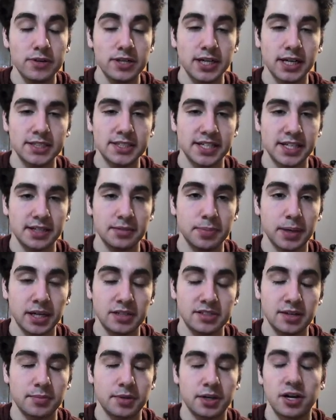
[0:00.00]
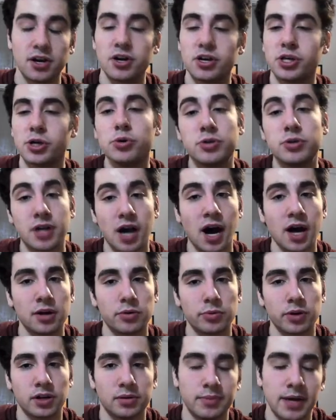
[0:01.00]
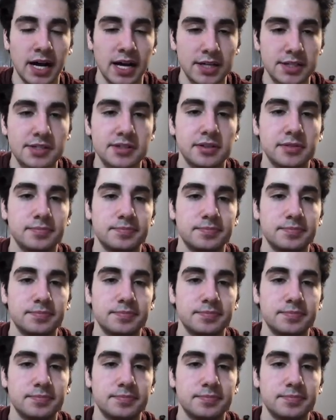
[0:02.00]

19 pandemic, you gotta wear a mask.